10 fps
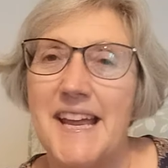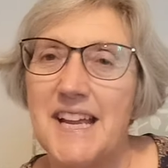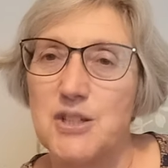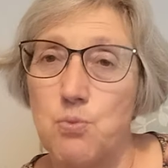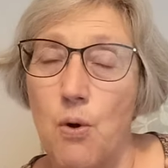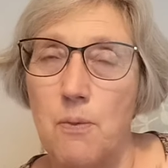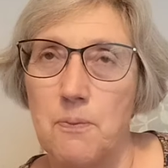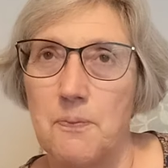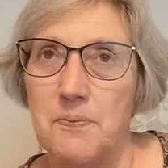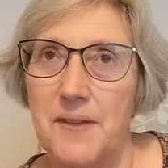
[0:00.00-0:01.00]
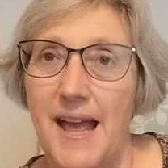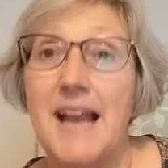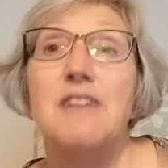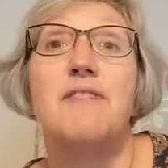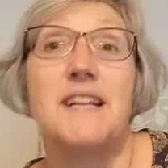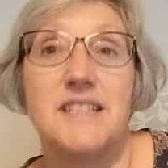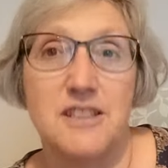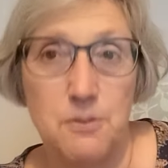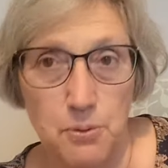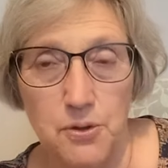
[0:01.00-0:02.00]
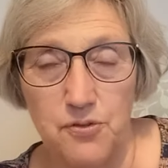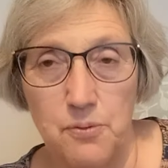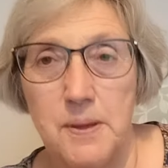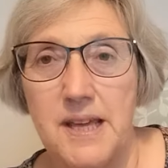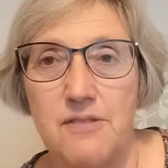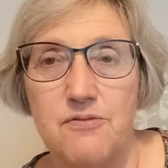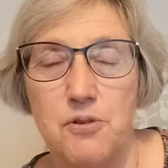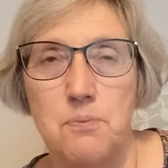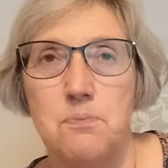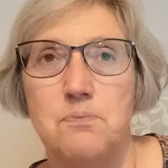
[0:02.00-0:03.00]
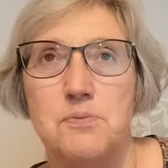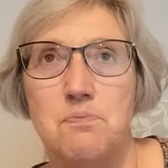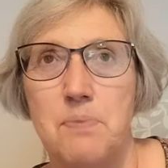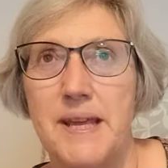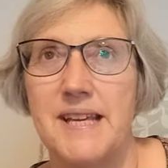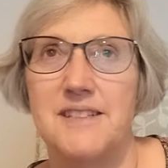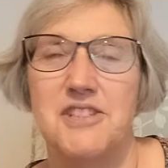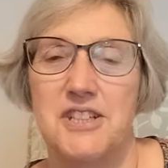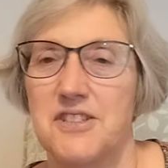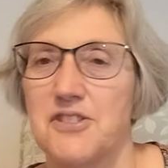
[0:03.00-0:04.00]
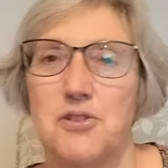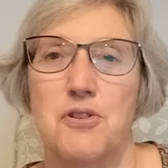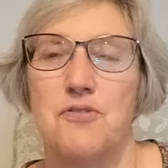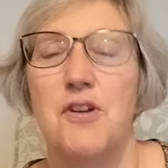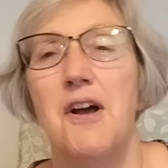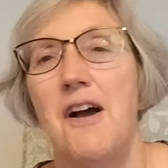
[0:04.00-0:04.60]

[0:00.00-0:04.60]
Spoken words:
is what elevated the book for me from being just a sort of